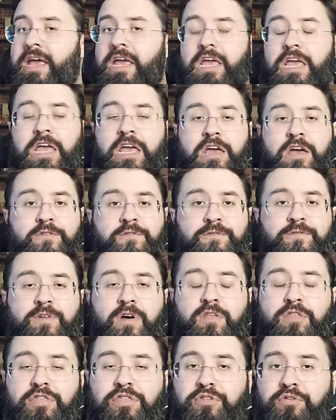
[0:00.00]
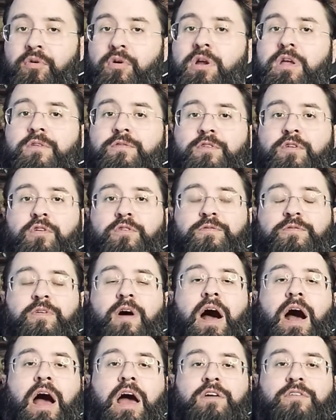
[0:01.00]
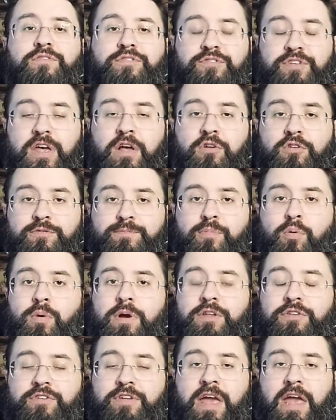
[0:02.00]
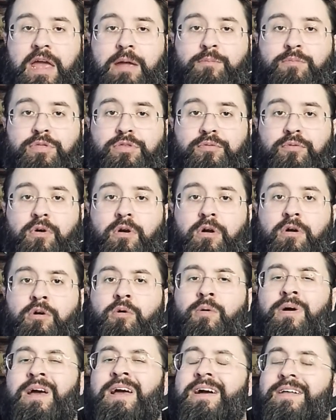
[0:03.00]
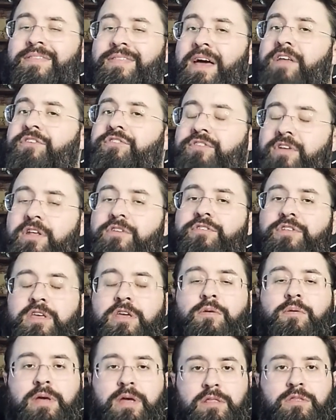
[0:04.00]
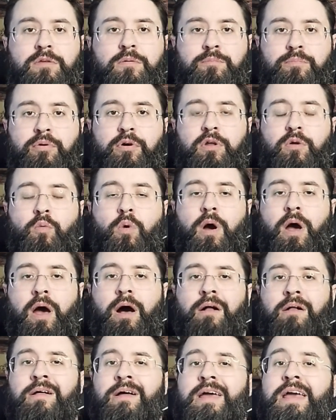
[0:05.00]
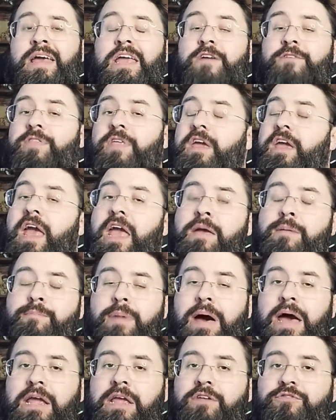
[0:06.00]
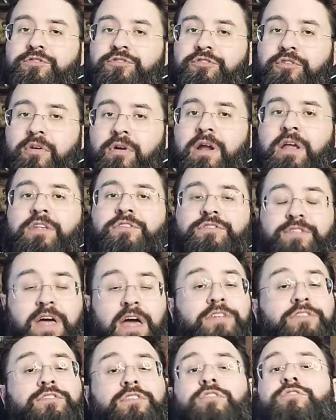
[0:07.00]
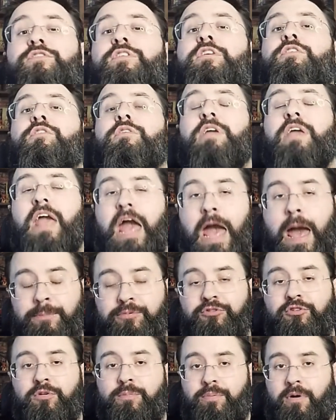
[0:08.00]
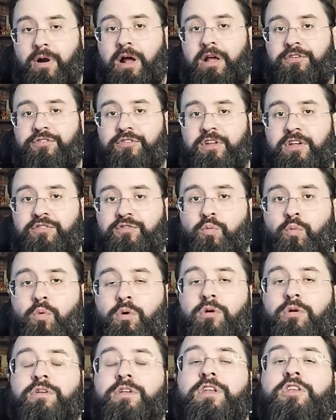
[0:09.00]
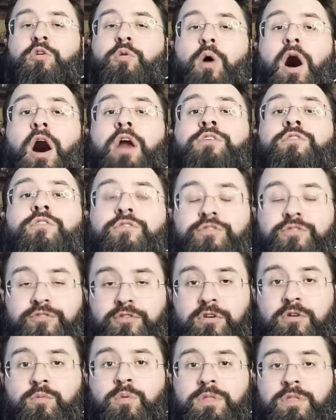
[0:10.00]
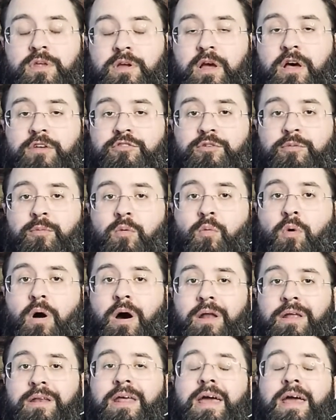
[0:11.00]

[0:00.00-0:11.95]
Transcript: If 3 of your 5 sales points came through, that says that you hit them pretty well. If they came back as strengths, that says that your capture process worked and you understood what the customer wanted.